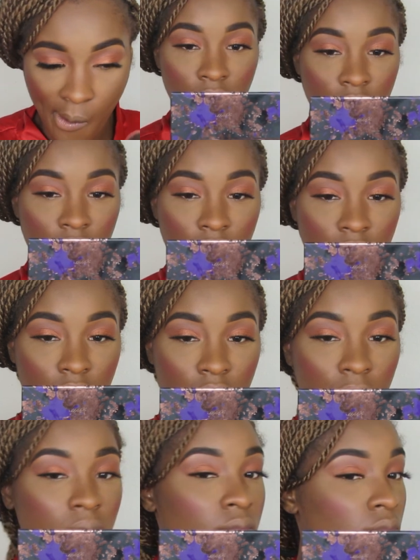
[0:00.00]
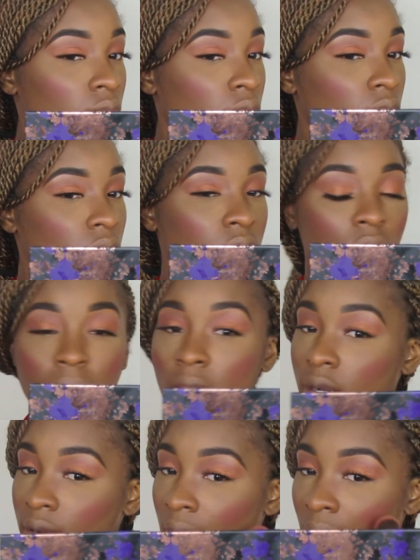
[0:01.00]
And then no
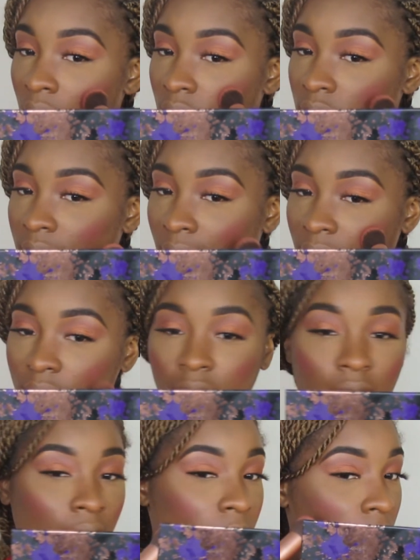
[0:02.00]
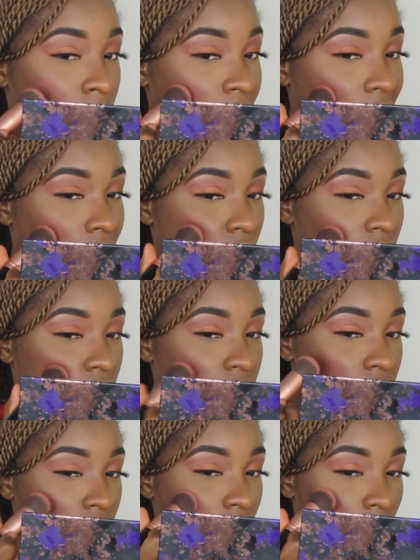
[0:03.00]
matter how lightly I apply
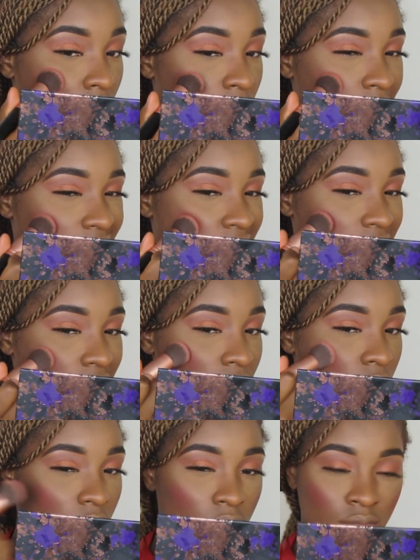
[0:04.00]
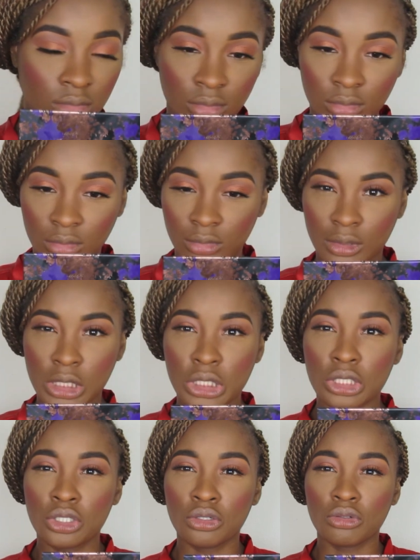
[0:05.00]
this, it always still
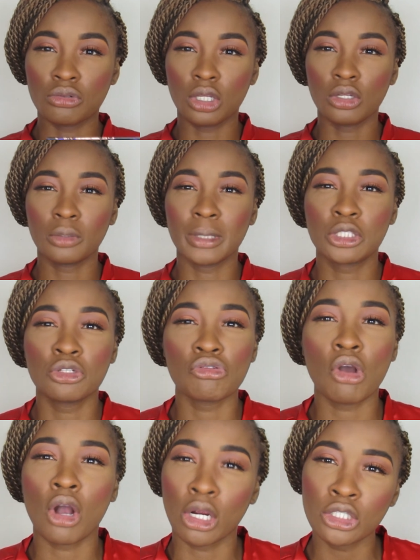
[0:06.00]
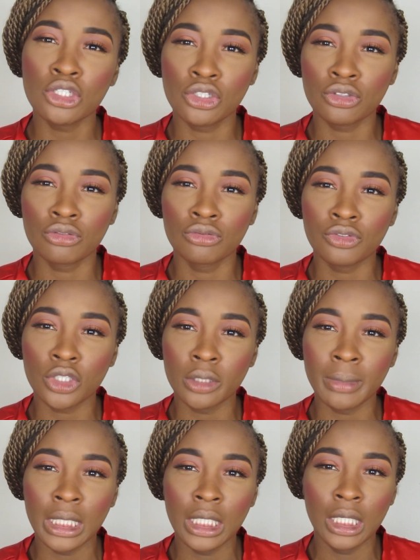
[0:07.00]
is a little bit too harsh
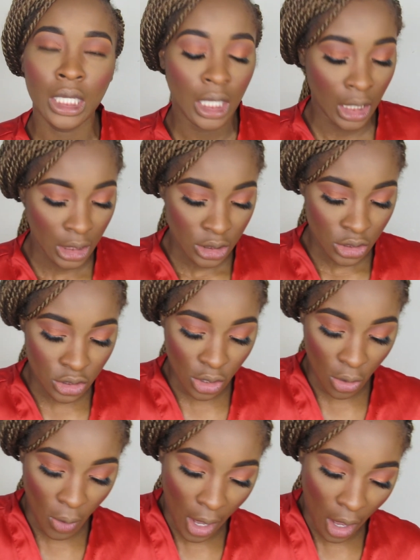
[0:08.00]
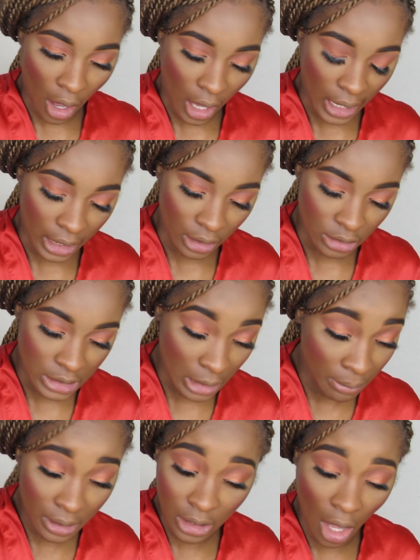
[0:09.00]
for me. So I
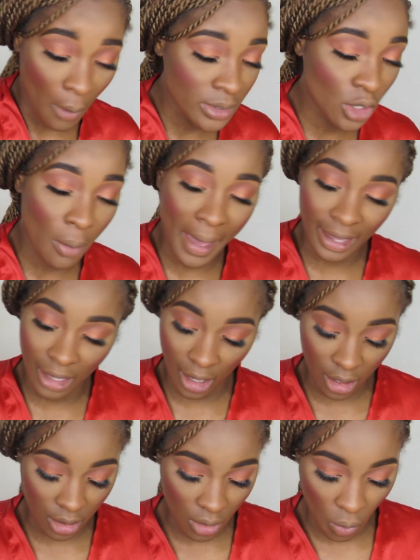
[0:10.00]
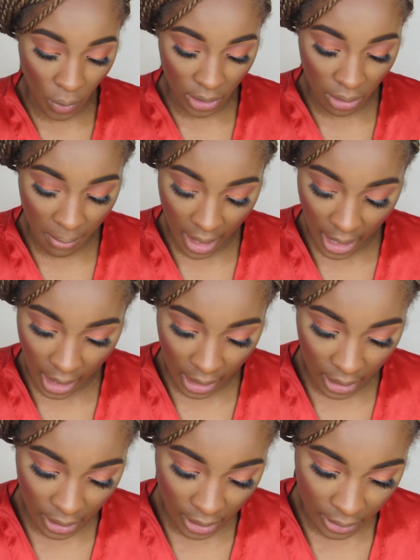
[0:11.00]
typically always go back in with
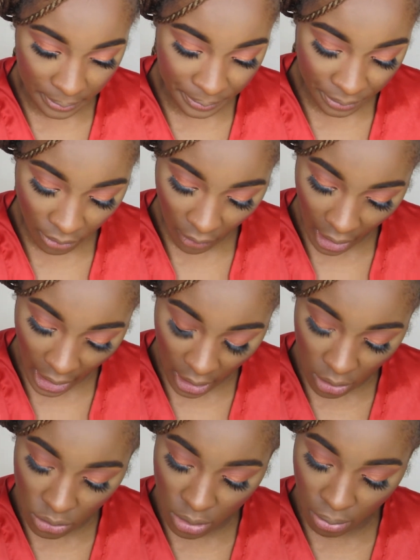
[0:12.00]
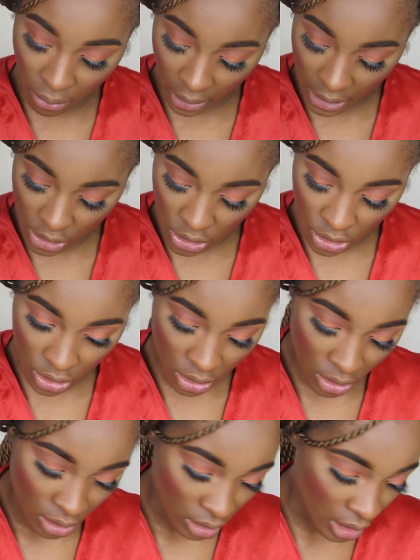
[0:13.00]
my angled brush
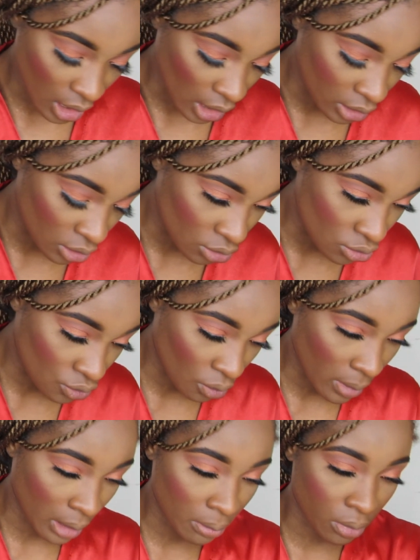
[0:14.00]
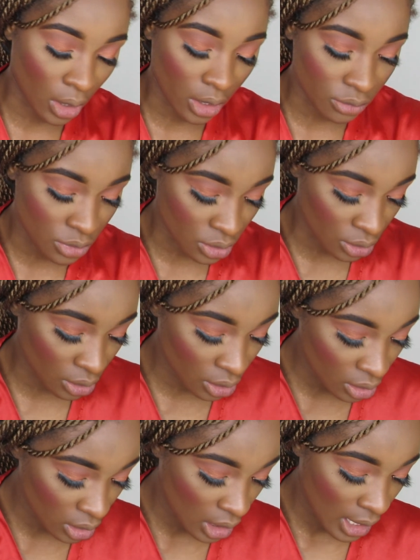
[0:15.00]
that I use for my bronzer,